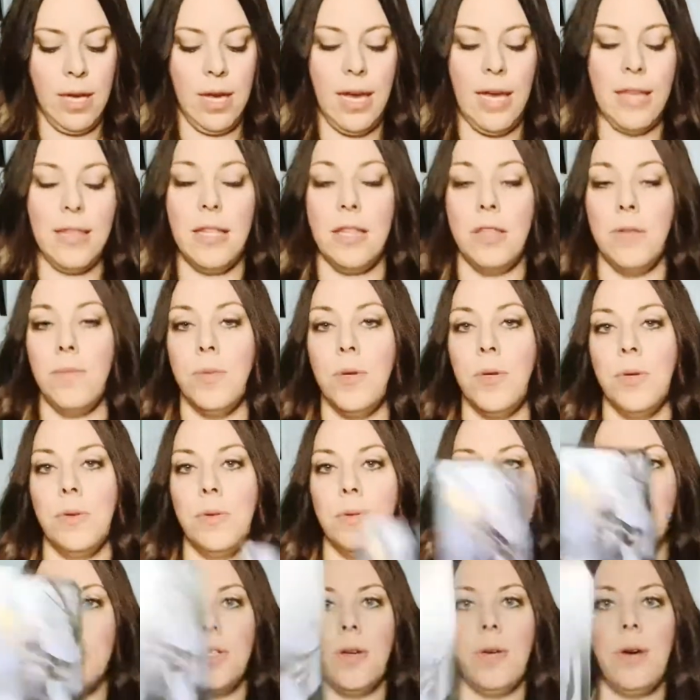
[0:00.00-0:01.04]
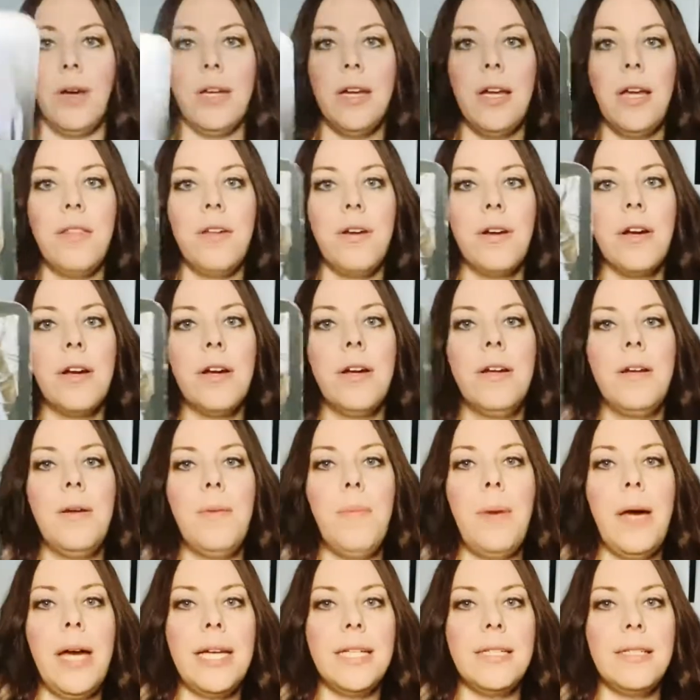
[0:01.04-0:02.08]
And then the Moon, so another
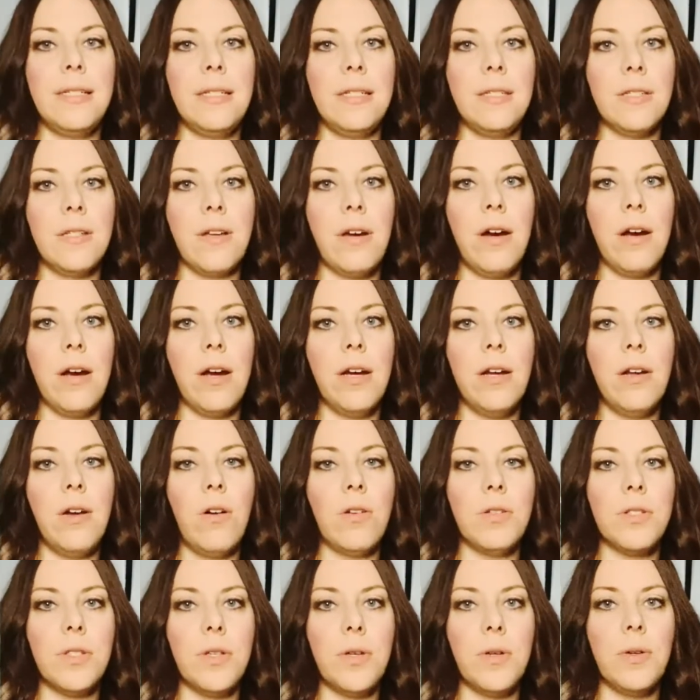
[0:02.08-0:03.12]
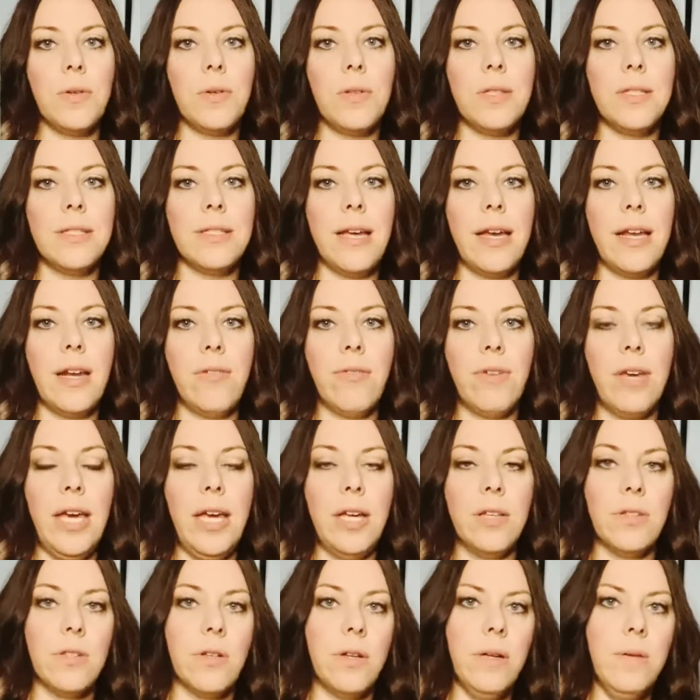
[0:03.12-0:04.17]
Pisces card, also sign of
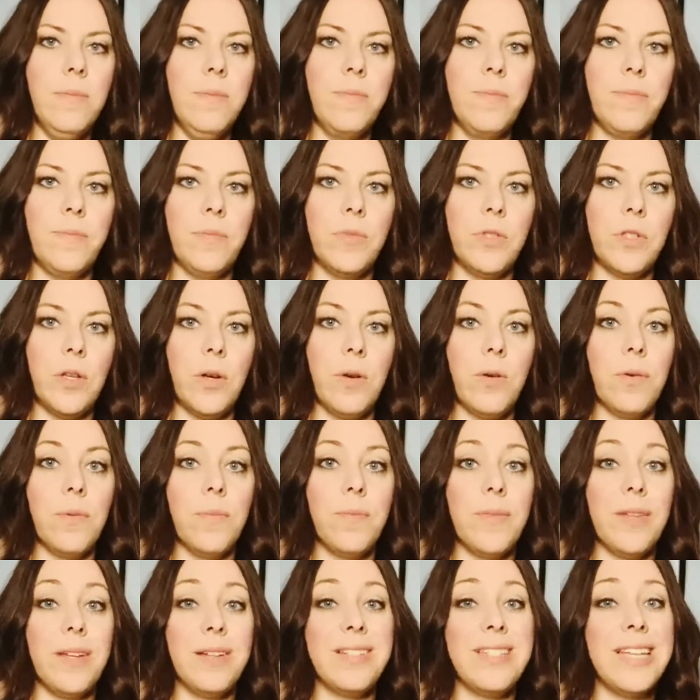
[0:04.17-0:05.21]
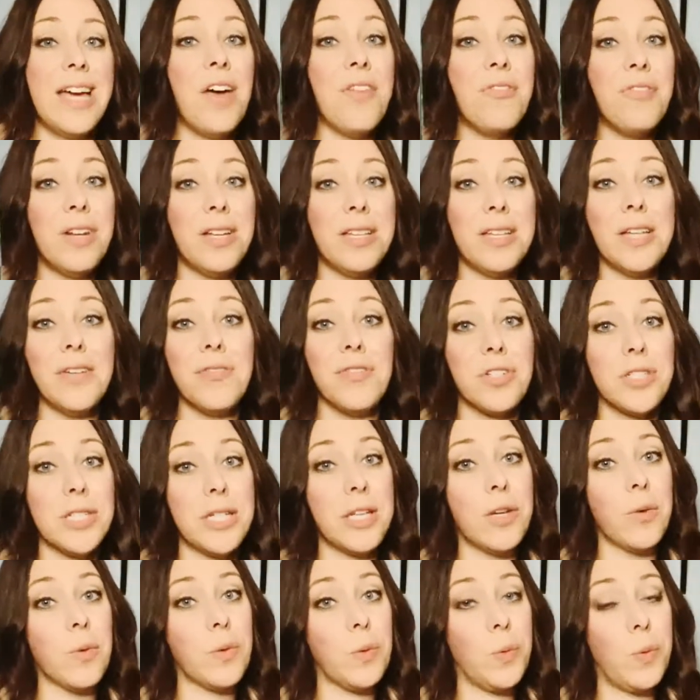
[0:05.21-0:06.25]
Cancer. So definitely if you're
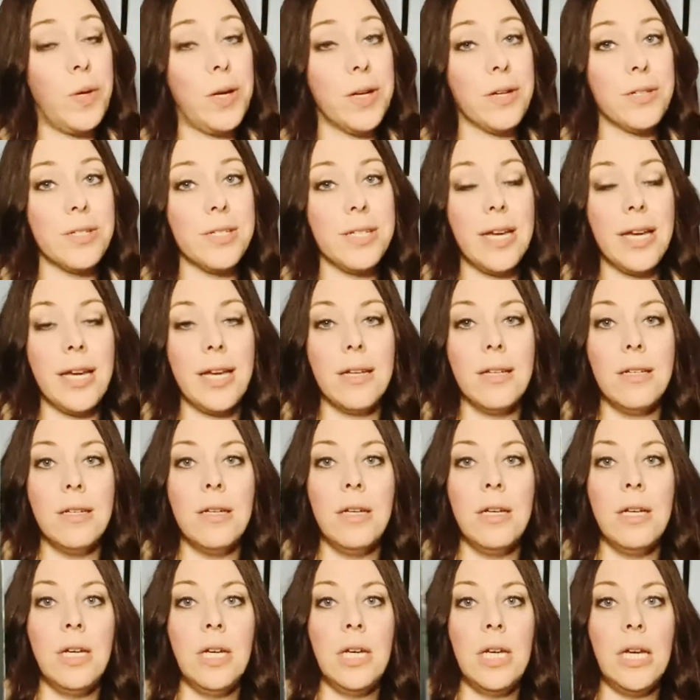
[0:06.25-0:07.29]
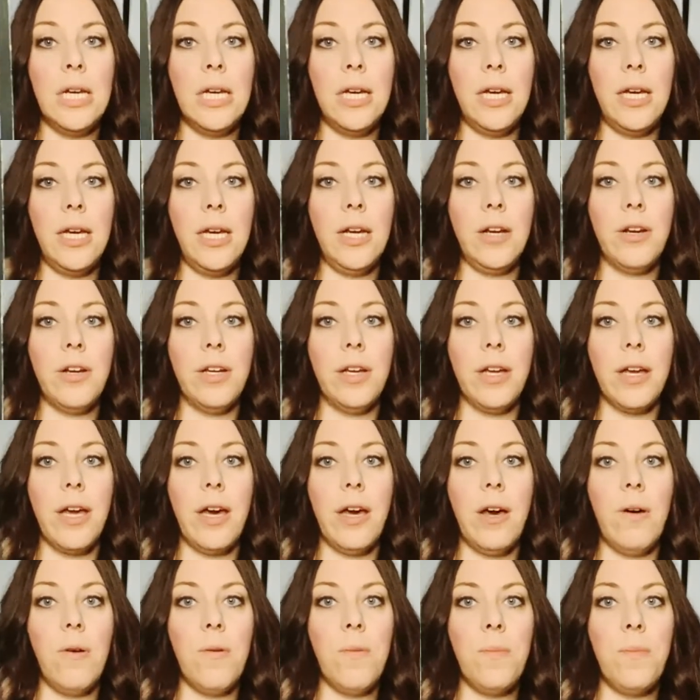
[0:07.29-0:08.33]
dealing with a water sign, here you
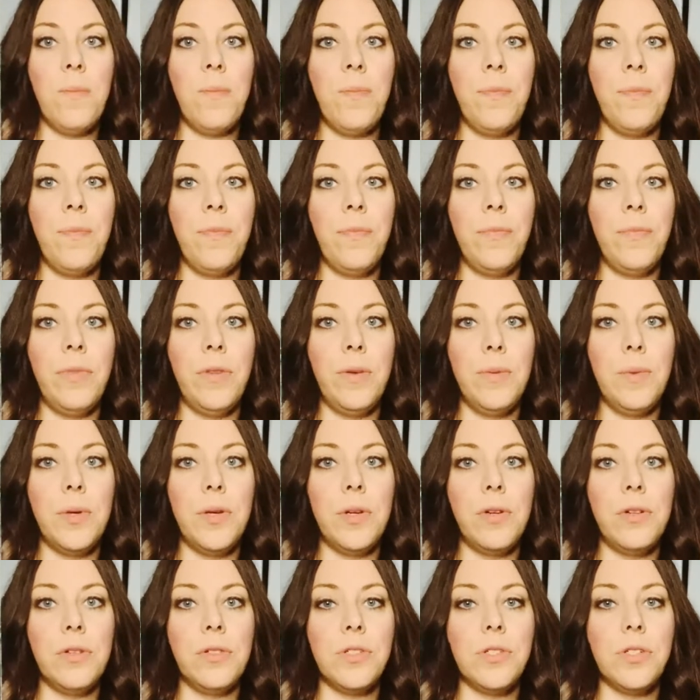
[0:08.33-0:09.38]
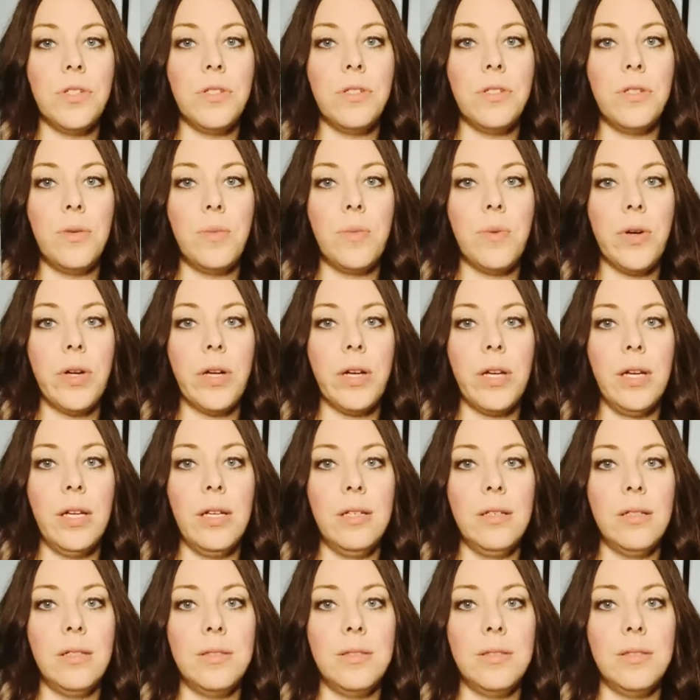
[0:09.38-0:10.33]
go. The Moon, oh, she's so pretty.